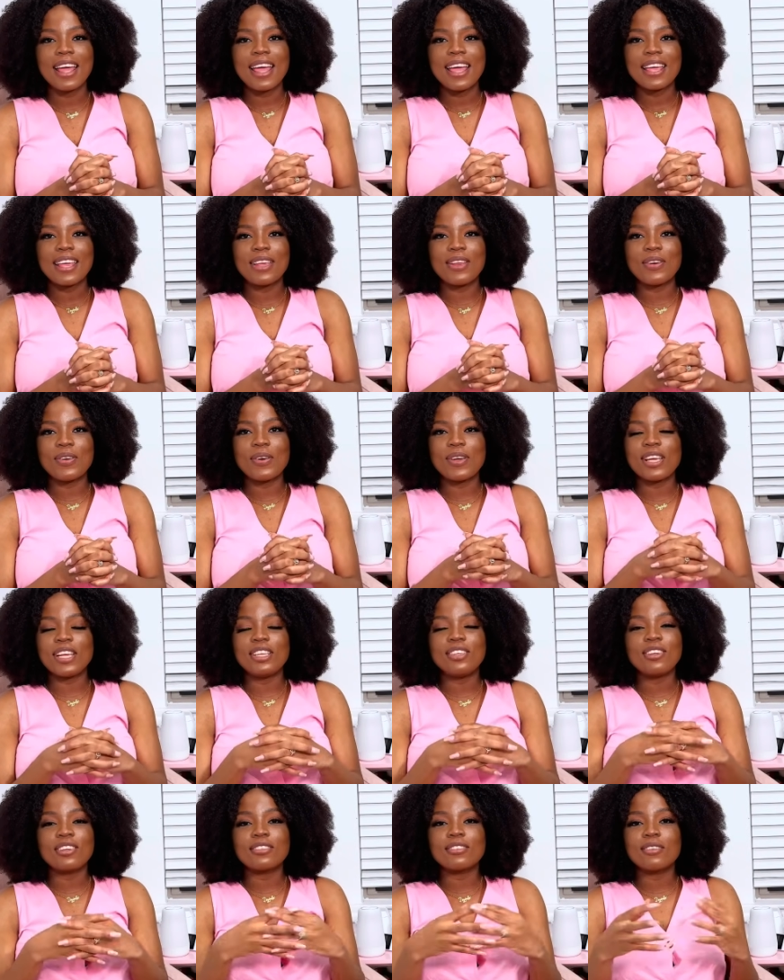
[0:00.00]
you know, he
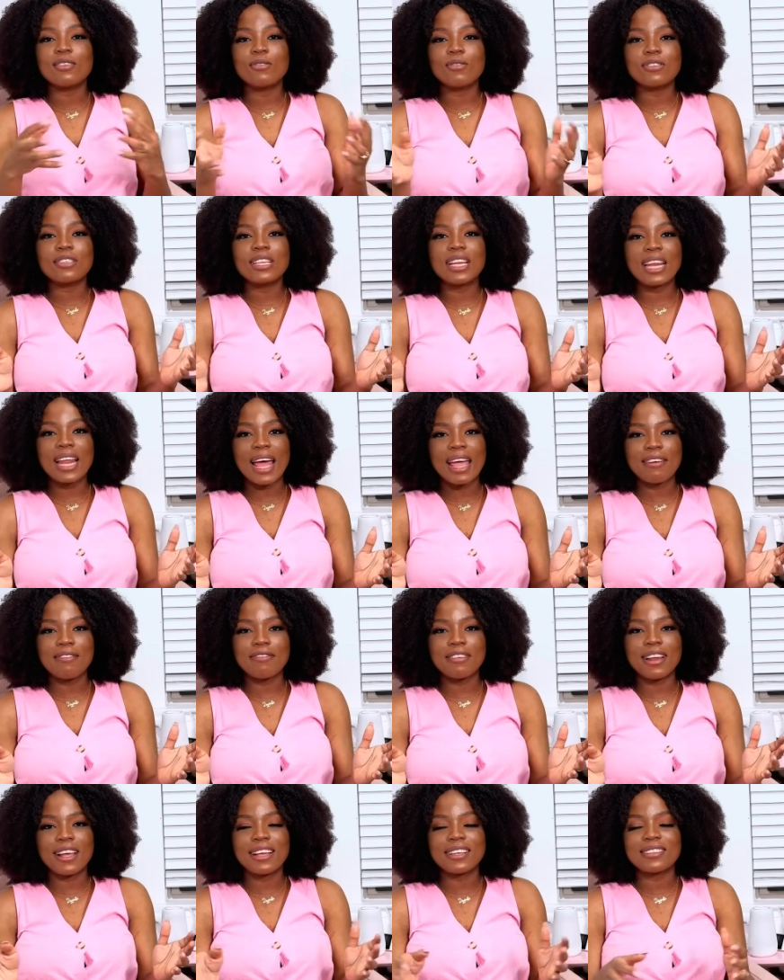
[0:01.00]
just looked
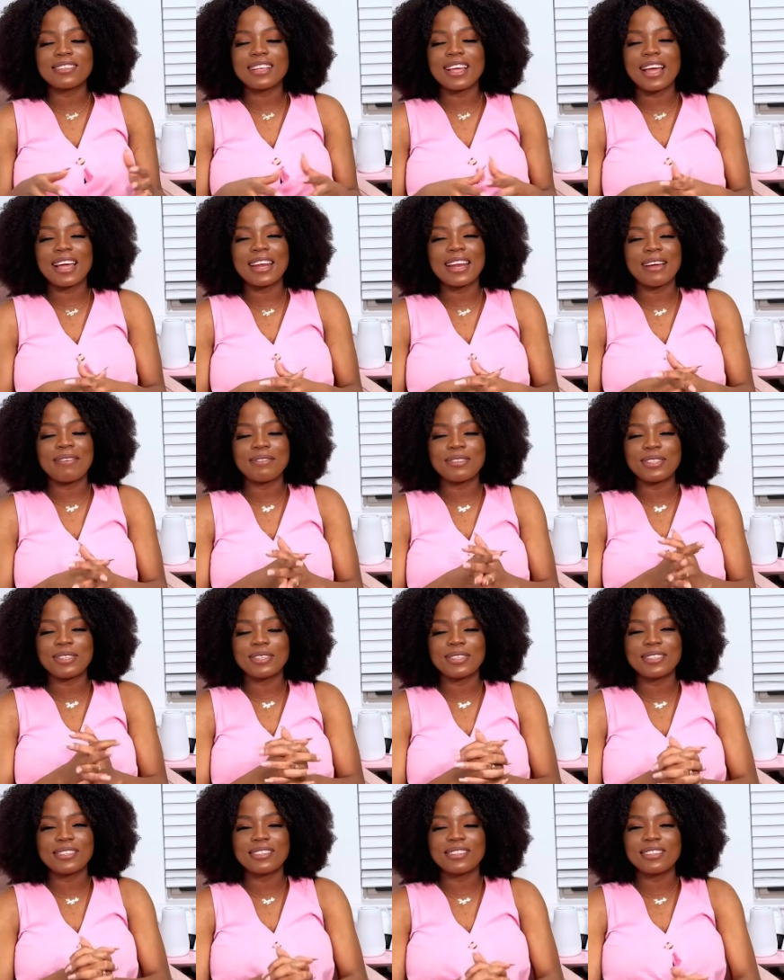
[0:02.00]
lifeless, and I'm
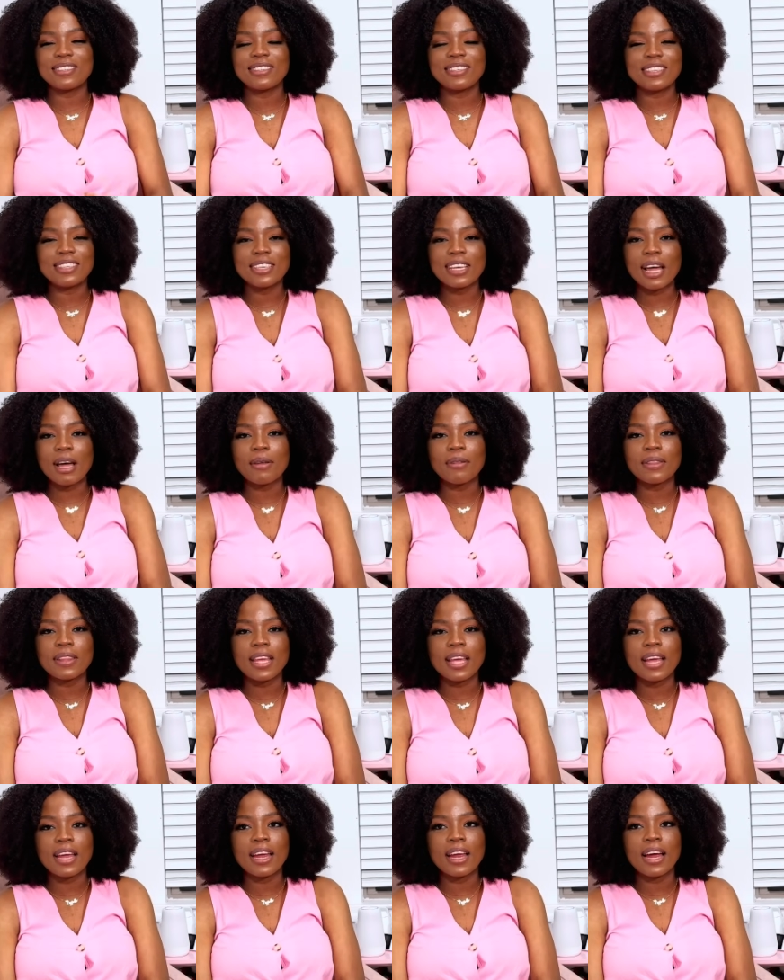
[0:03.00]
just sitting down
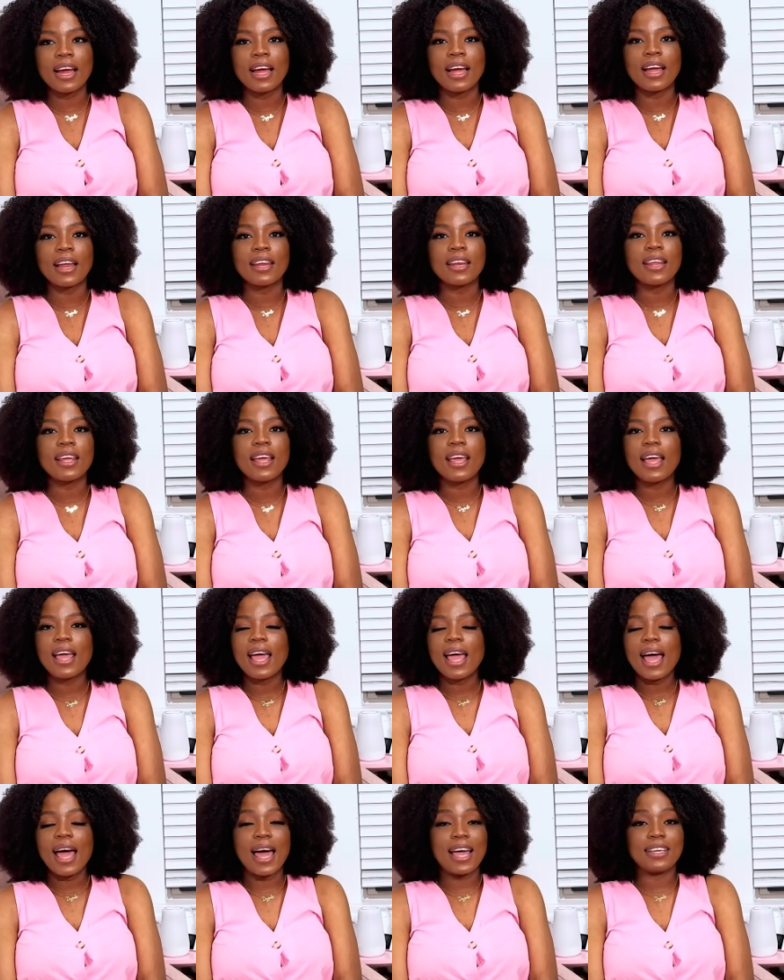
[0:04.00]
there, and
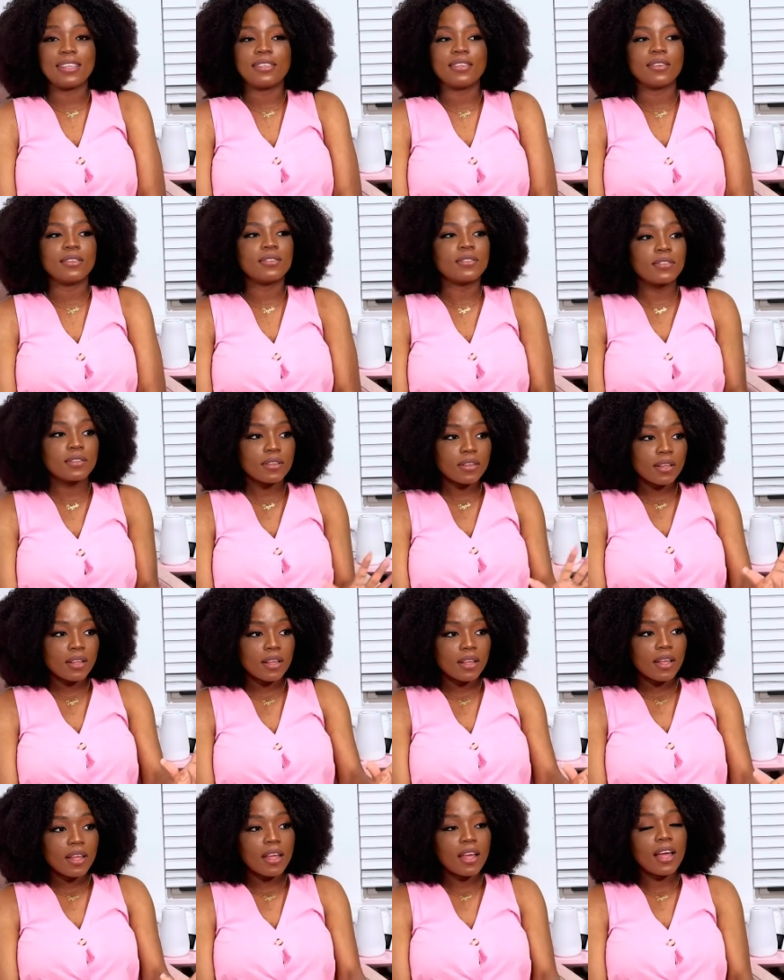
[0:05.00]
I'm
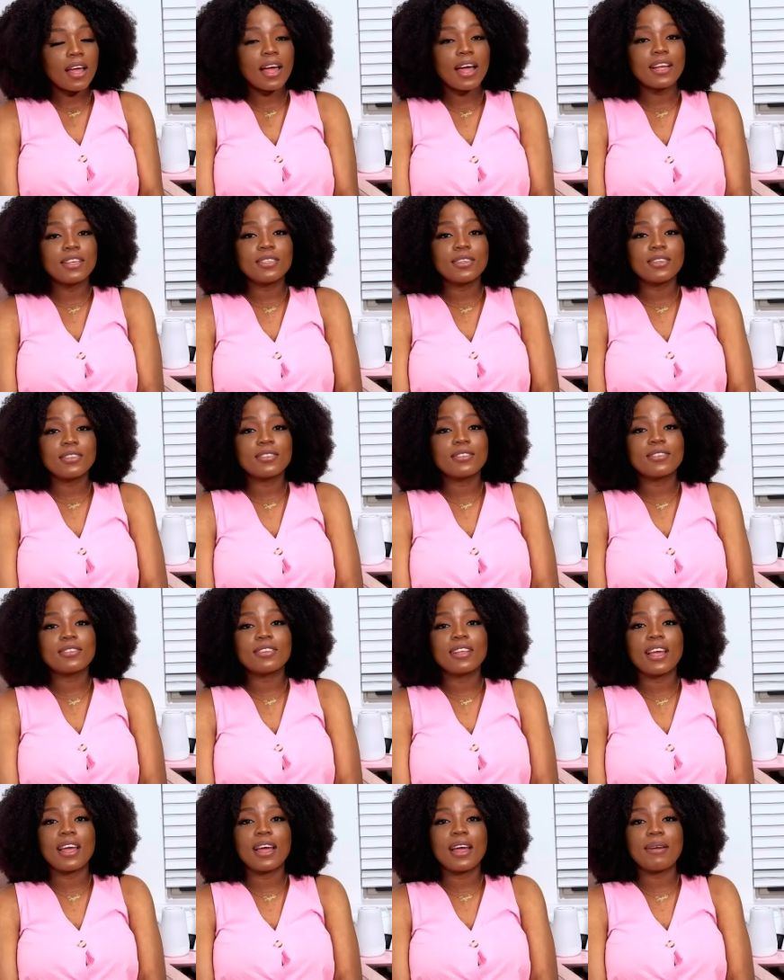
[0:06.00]

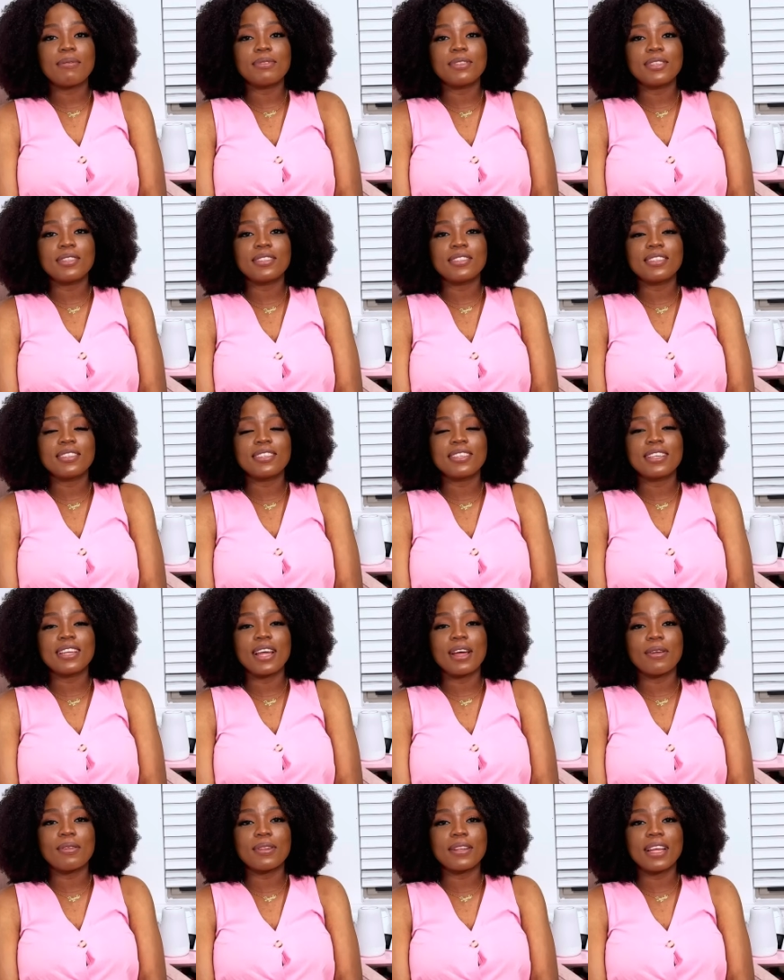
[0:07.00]
just sitting
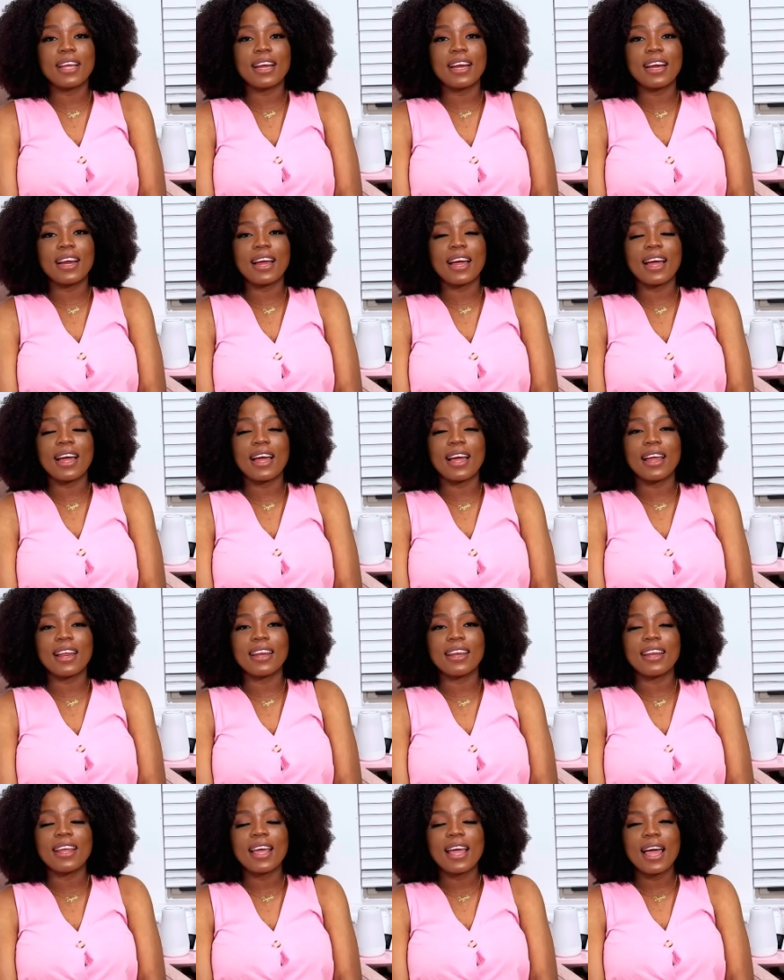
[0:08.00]
down there, and
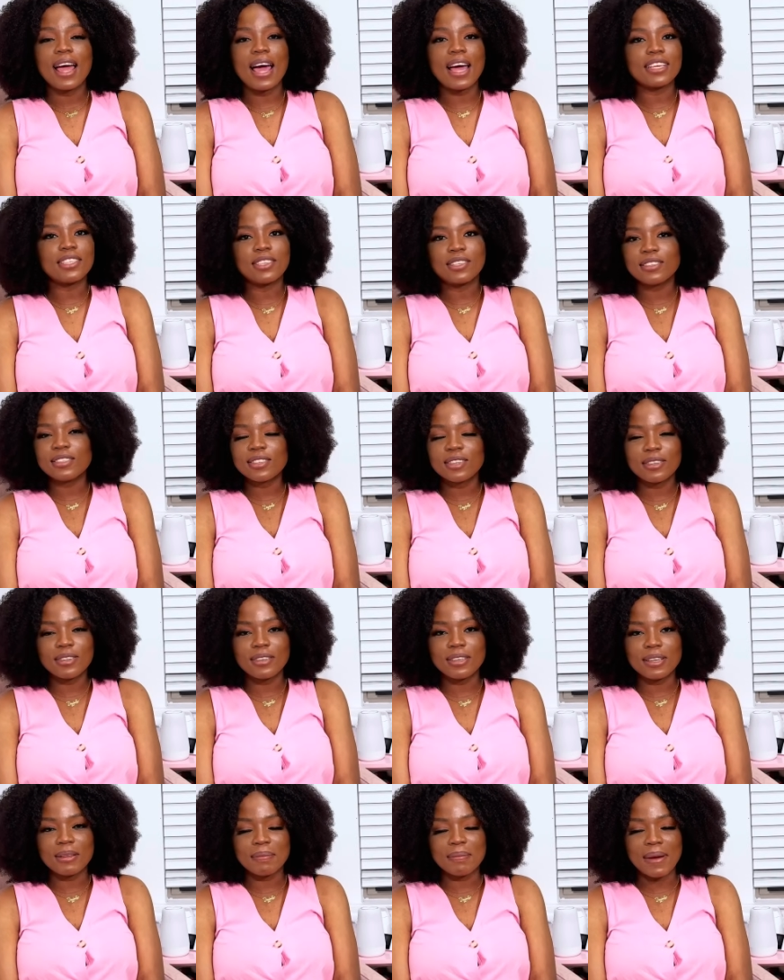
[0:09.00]
I just couldn't
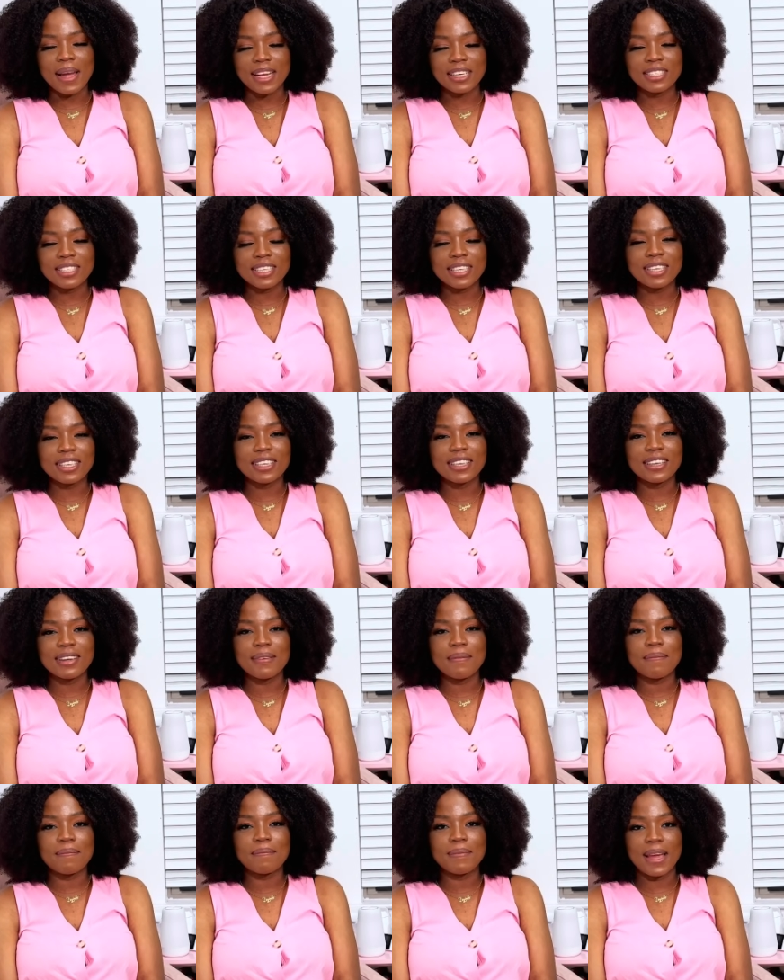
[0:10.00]
imagine
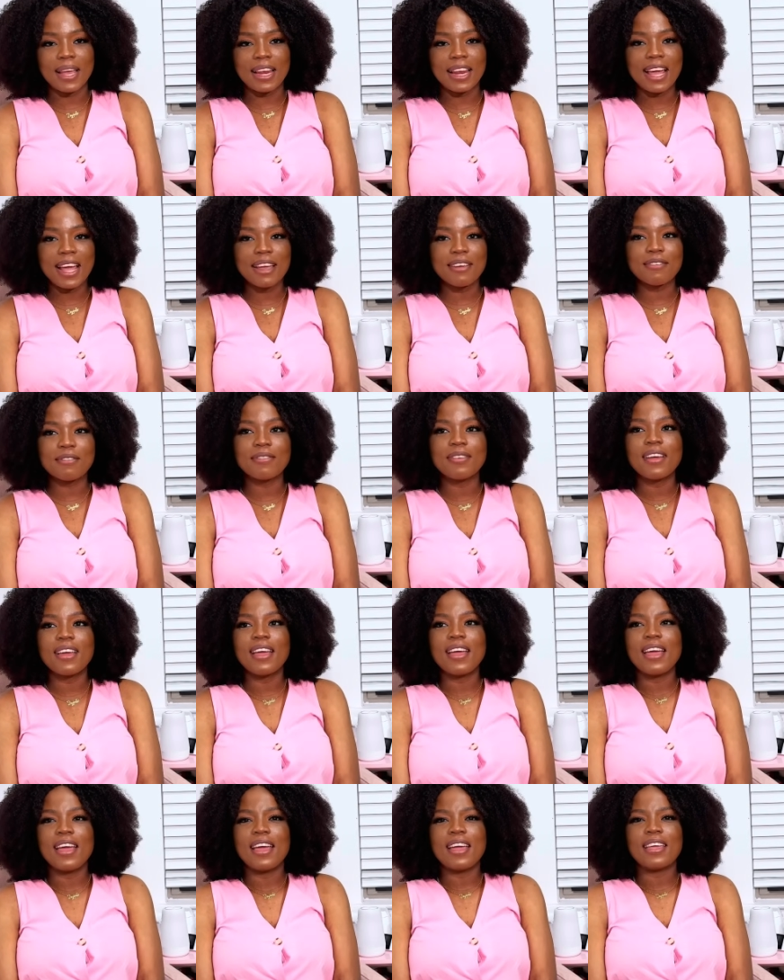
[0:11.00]
my life.
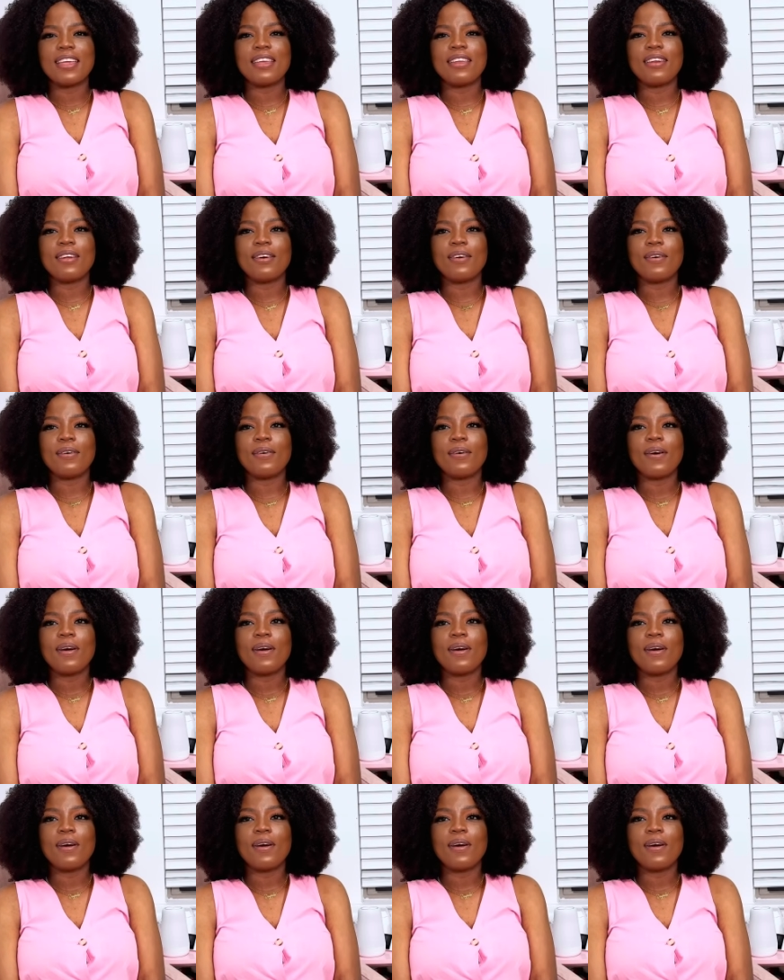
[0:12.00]
You know,